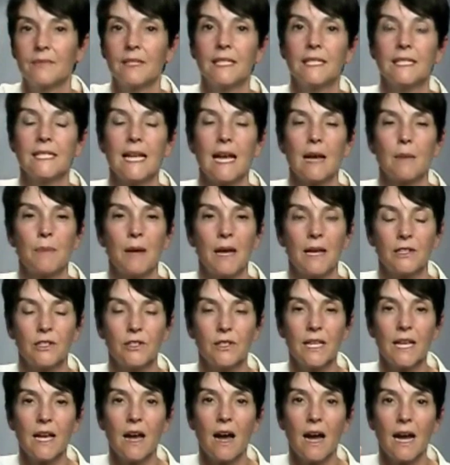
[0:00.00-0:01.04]
then tap
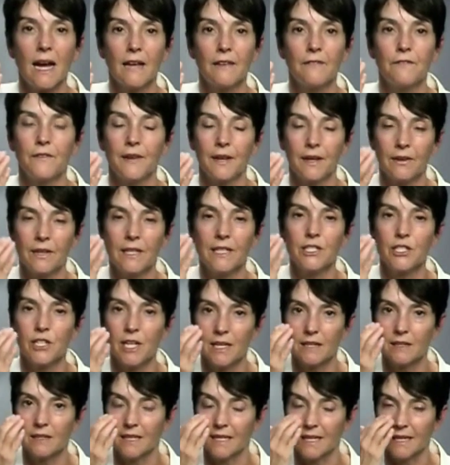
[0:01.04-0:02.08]
under the eye very
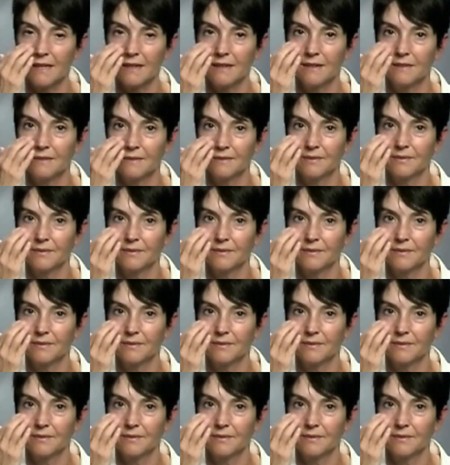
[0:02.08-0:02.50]
gently,